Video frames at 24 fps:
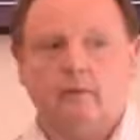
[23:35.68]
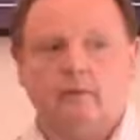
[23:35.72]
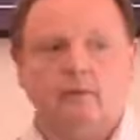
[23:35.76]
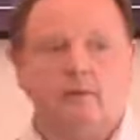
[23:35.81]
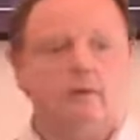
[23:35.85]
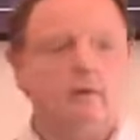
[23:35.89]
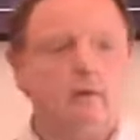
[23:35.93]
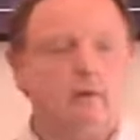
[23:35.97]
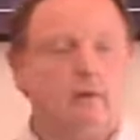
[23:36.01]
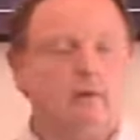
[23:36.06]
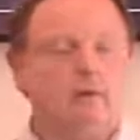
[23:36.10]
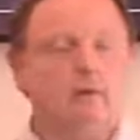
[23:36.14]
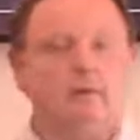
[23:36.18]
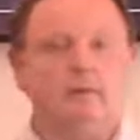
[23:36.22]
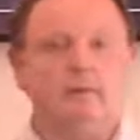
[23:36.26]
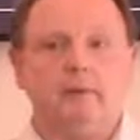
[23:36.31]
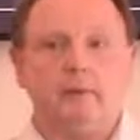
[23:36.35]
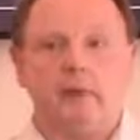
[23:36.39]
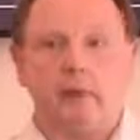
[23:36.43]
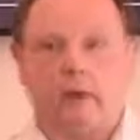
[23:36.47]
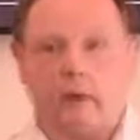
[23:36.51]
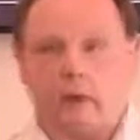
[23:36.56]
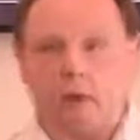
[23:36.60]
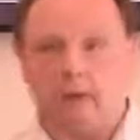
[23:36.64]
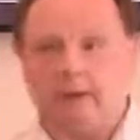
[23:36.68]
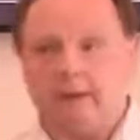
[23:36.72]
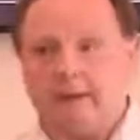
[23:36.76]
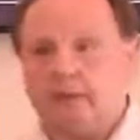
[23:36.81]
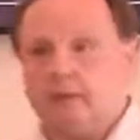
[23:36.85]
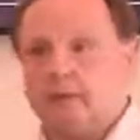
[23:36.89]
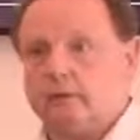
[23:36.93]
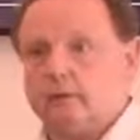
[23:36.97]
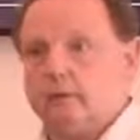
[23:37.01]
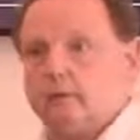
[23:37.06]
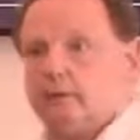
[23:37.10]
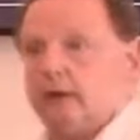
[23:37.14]
The freedom to be
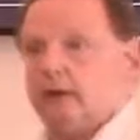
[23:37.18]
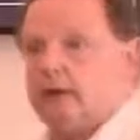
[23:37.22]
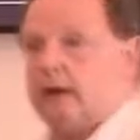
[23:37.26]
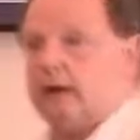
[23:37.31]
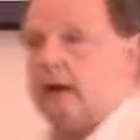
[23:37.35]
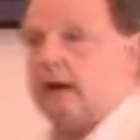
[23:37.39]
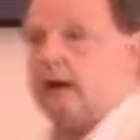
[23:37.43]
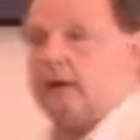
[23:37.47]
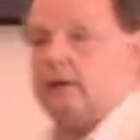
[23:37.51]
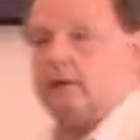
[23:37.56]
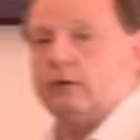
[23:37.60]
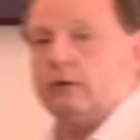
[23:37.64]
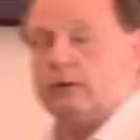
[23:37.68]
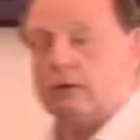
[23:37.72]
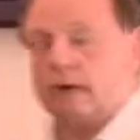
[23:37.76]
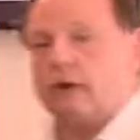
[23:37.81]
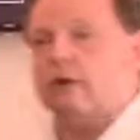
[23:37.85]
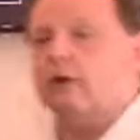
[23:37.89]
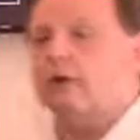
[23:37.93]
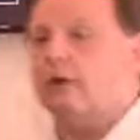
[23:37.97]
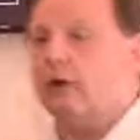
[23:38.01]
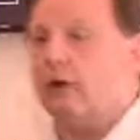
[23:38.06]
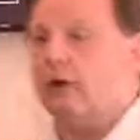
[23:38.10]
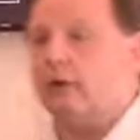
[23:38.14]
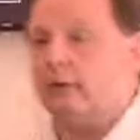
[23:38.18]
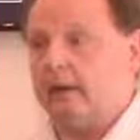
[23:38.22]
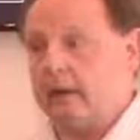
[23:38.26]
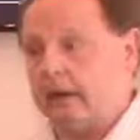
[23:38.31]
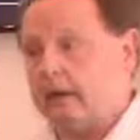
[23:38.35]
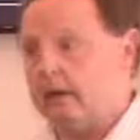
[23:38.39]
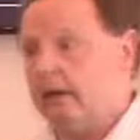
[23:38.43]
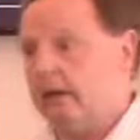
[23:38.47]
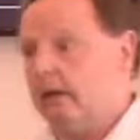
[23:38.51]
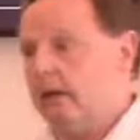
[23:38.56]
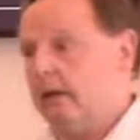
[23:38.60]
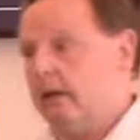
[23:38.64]
honest and to say
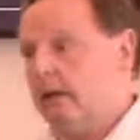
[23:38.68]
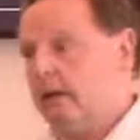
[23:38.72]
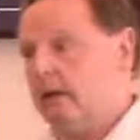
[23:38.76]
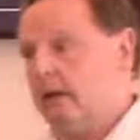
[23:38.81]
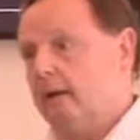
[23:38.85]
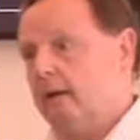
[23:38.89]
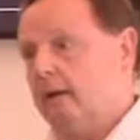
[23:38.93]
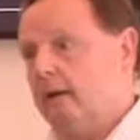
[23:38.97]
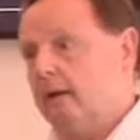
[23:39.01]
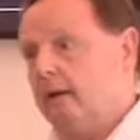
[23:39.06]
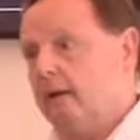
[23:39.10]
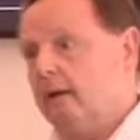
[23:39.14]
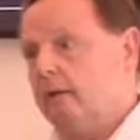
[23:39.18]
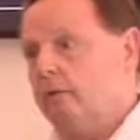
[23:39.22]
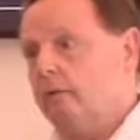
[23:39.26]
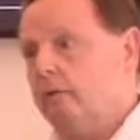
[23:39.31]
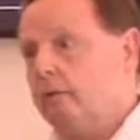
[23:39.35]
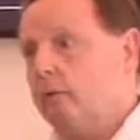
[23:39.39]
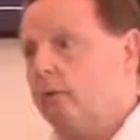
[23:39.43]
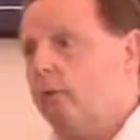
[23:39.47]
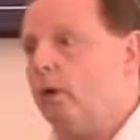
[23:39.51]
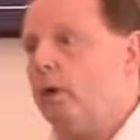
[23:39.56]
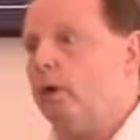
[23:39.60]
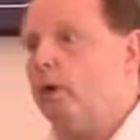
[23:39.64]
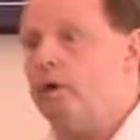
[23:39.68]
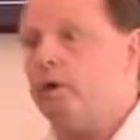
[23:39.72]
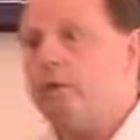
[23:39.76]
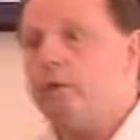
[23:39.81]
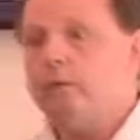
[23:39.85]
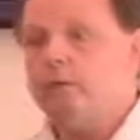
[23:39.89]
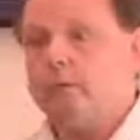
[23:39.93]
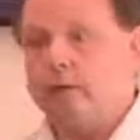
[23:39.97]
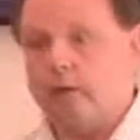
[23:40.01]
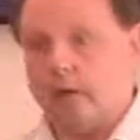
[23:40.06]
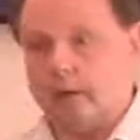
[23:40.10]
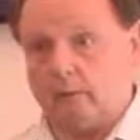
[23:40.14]
sorry for what
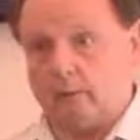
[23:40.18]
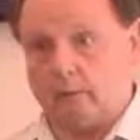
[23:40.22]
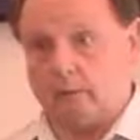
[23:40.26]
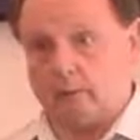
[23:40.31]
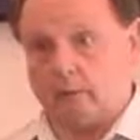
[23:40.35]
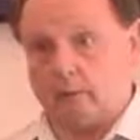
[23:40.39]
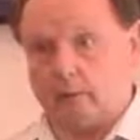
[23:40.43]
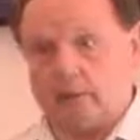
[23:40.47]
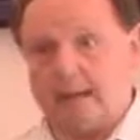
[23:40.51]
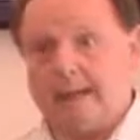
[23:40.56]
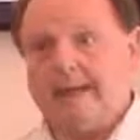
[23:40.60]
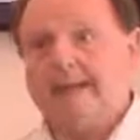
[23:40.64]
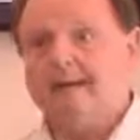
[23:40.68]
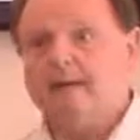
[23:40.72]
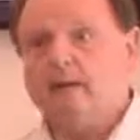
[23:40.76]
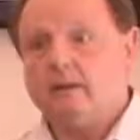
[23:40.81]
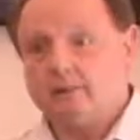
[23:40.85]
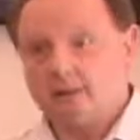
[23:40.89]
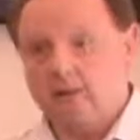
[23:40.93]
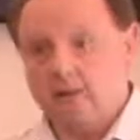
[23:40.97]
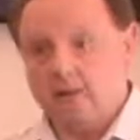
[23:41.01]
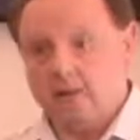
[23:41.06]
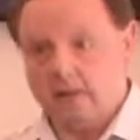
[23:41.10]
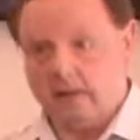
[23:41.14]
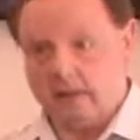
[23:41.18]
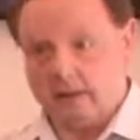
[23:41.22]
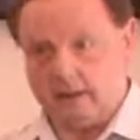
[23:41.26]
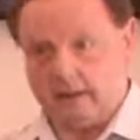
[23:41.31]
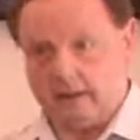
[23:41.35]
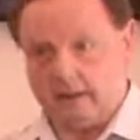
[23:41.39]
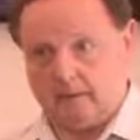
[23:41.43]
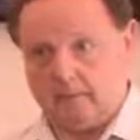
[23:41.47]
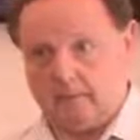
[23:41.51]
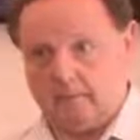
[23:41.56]
you've done wrong individually.